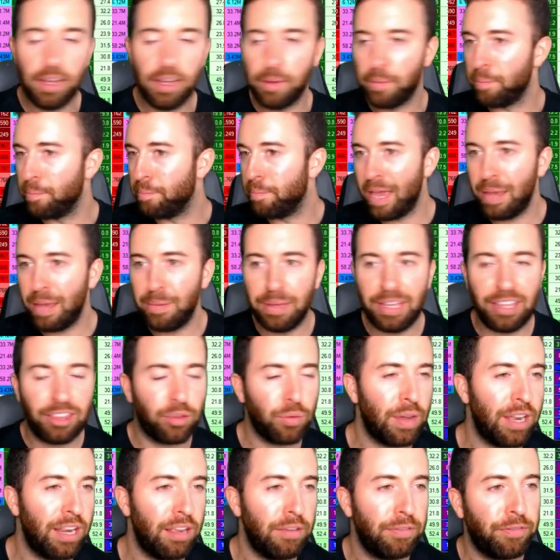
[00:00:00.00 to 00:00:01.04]
maybe
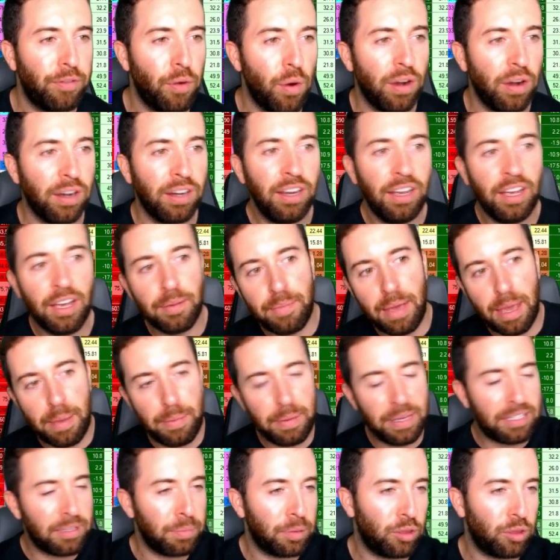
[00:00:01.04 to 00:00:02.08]
384, maybe
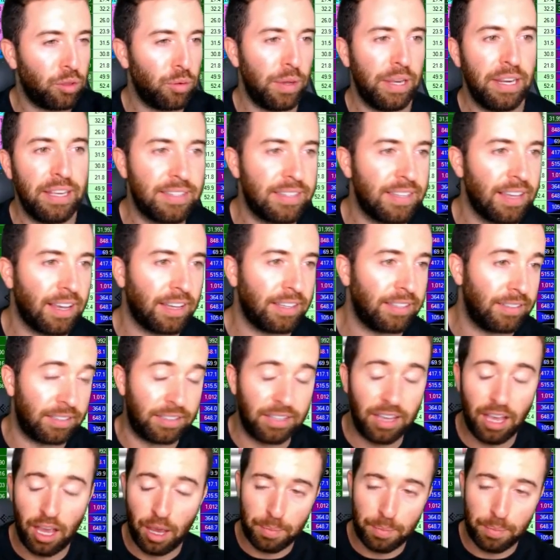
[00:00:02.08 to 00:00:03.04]
some 386s,